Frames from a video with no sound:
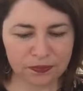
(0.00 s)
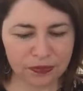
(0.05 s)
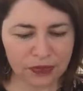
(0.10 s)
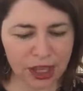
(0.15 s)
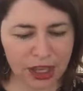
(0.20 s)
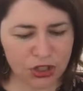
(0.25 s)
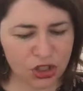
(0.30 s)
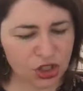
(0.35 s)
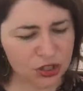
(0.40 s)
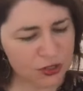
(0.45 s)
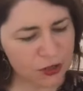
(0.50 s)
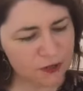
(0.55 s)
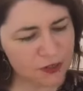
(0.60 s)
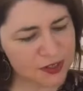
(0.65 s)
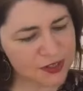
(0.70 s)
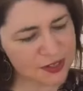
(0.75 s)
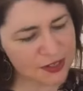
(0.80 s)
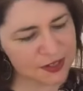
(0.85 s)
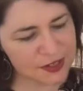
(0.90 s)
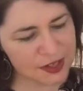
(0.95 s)
And she's
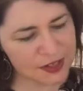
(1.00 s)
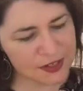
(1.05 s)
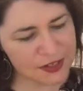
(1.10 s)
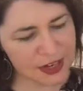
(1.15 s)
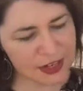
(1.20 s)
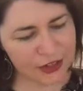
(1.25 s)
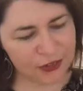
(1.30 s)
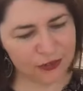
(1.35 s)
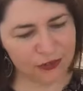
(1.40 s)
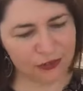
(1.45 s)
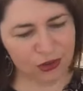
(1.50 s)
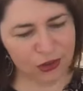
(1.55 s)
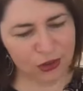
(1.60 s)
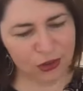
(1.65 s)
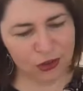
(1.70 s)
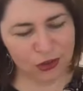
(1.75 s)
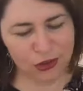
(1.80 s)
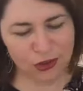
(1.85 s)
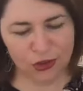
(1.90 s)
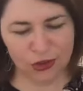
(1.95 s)
obviously sent out a
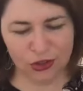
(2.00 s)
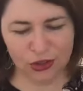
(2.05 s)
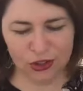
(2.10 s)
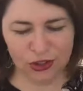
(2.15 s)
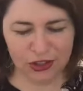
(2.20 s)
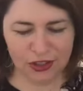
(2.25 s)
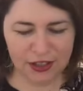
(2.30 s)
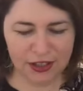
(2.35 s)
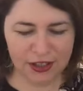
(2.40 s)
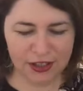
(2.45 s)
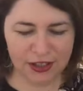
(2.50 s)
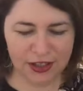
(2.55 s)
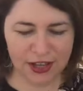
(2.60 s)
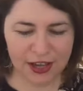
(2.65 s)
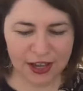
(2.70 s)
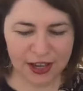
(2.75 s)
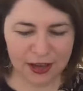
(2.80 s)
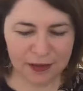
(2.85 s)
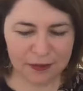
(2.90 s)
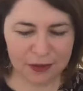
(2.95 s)
few
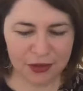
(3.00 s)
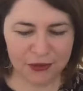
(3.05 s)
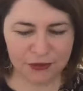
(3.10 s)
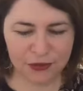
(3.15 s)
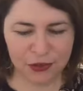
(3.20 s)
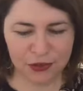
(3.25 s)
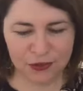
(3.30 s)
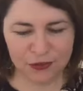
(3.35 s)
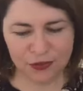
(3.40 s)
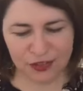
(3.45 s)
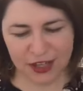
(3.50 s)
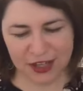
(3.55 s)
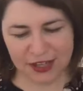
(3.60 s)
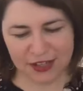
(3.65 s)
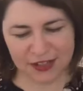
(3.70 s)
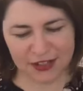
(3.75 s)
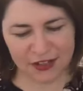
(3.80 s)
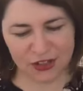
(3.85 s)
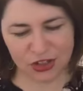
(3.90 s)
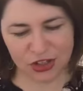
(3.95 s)
of
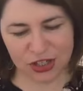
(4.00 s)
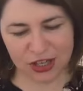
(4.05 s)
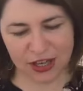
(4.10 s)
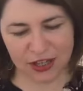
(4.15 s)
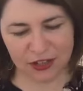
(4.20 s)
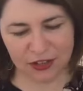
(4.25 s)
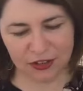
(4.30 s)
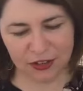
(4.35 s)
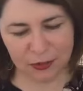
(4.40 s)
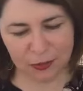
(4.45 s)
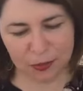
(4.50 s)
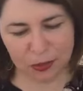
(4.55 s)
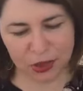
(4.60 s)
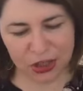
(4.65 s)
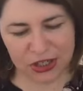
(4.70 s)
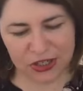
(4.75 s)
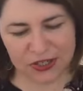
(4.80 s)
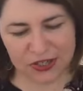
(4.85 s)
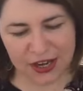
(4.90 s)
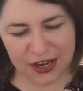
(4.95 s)
these because she had a little
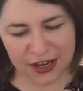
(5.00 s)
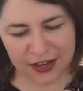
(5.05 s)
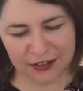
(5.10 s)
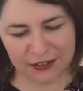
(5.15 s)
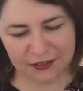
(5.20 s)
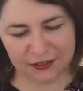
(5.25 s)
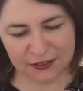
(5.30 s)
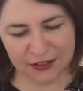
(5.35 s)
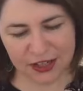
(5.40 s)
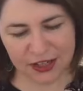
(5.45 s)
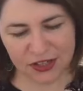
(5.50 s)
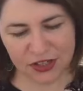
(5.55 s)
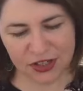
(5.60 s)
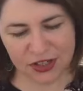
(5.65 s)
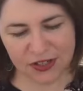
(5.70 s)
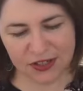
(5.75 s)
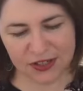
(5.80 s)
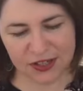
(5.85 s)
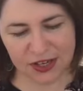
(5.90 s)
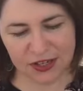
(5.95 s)
printout and
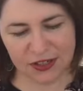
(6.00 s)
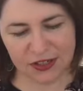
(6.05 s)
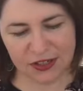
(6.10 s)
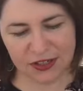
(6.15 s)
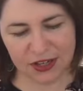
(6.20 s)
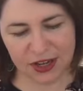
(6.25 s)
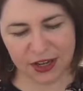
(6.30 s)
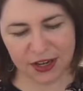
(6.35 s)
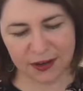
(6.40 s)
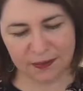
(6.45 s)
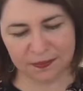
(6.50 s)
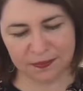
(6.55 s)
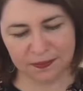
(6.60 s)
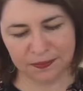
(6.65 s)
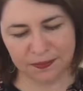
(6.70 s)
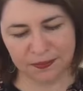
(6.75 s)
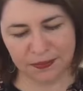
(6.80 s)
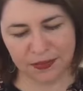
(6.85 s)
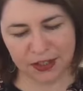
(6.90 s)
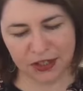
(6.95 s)
just said
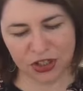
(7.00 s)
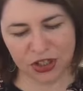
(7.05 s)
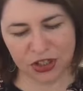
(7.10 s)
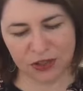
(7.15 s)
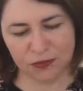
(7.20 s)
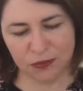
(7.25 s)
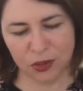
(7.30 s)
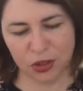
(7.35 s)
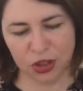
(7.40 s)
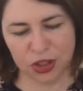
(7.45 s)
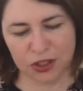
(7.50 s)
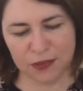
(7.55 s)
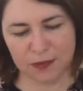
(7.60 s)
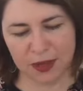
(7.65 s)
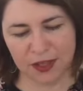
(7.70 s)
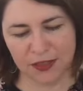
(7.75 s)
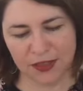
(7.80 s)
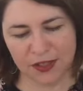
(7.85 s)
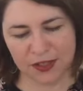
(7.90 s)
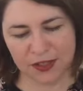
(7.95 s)
that she wanted to
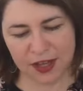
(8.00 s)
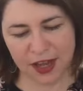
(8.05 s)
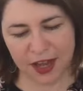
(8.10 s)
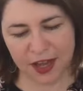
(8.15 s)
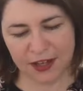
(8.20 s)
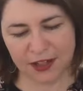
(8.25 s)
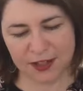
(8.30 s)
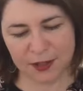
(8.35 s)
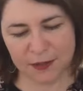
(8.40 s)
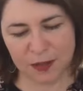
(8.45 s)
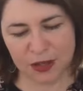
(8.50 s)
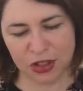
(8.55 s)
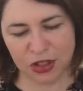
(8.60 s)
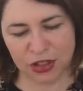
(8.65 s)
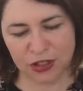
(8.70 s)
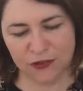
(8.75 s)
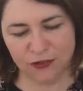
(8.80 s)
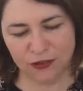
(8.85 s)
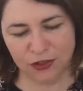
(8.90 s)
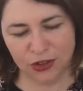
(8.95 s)
make this card
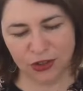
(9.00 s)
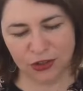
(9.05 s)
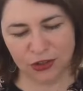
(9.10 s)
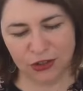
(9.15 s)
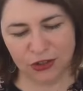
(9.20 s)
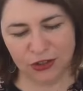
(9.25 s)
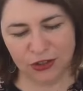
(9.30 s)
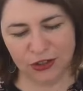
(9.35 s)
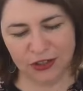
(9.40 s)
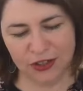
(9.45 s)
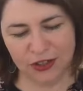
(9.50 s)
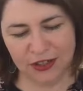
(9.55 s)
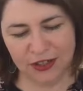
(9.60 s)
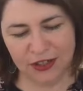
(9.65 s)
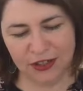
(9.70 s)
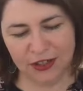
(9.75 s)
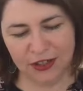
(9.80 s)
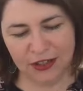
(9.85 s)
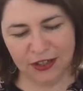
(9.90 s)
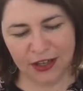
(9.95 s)
especially for you,
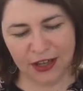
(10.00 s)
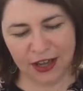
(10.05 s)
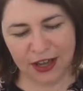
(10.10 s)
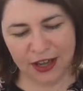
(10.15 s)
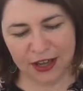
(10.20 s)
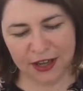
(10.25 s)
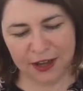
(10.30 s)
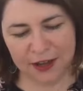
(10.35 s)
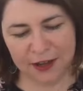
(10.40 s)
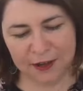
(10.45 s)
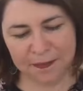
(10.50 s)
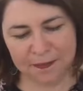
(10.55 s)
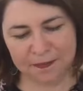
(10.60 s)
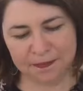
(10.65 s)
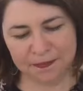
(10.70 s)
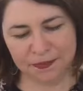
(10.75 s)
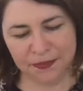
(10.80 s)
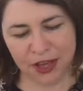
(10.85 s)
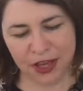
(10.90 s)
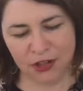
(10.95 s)

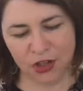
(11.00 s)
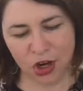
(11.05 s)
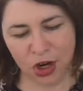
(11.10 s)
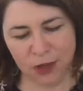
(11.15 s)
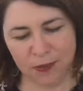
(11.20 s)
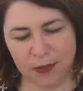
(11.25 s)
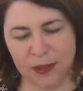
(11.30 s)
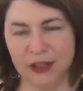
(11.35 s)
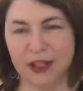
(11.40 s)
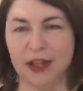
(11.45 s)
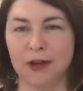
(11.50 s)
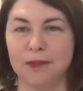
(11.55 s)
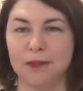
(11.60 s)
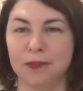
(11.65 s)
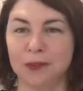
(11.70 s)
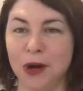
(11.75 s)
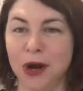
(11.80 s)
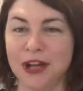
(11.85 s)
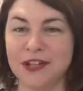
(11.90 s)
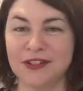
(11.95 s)
and hoping that it
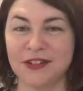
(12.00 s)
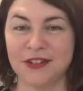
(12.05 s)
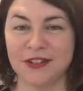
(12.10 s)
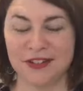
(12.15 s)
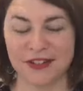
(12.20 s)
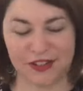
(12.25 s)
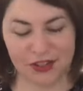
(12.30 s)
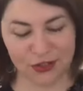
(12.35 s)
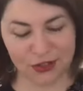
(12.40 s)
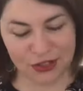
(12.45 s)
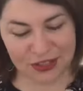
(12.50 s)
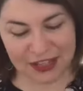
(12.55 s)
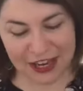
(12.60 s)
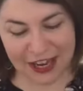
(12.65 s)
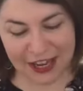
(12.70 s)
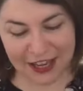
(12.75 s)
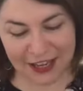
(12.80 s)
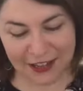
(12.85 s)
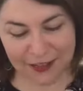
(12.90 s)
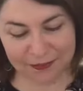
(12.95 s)
brightens your
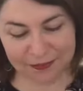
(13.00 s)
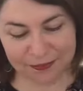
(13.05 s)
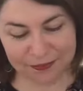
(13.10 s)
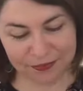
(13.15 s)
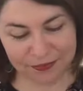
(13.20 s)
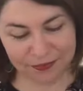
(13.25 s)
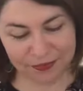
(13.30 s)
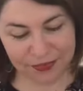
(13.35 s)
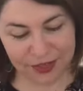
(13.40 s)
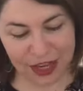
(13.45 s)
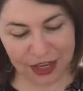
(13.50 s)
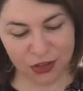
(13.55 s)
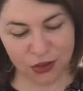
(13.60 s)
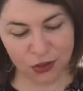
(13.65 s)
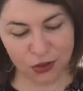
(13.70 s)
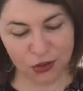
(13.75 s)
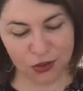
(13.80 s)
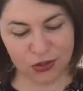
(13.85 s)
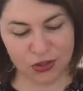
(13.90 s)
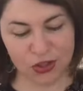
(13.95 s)
day and
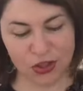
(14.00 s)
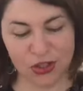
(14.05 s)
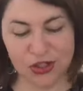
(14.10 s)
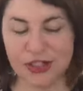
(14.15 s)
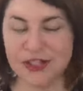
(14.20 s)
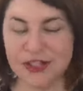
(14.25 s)
caused you to